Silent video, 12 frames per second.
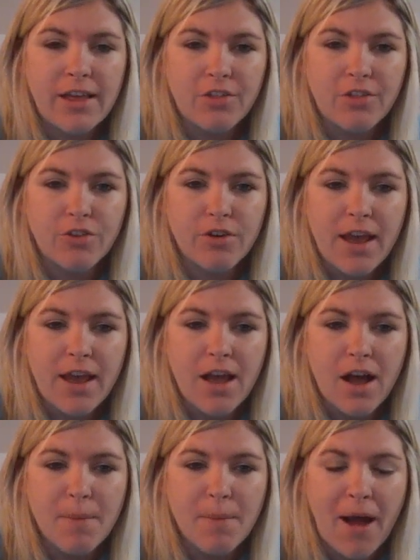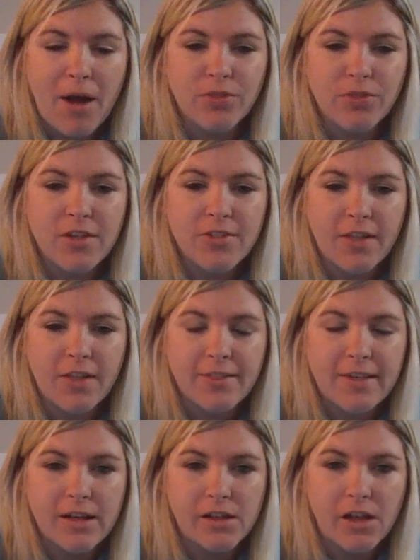yesterday about the
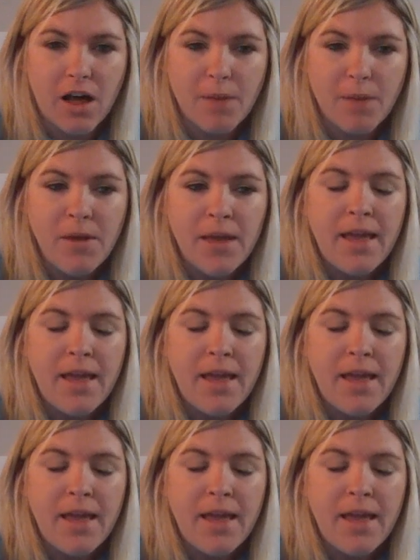Sensi Club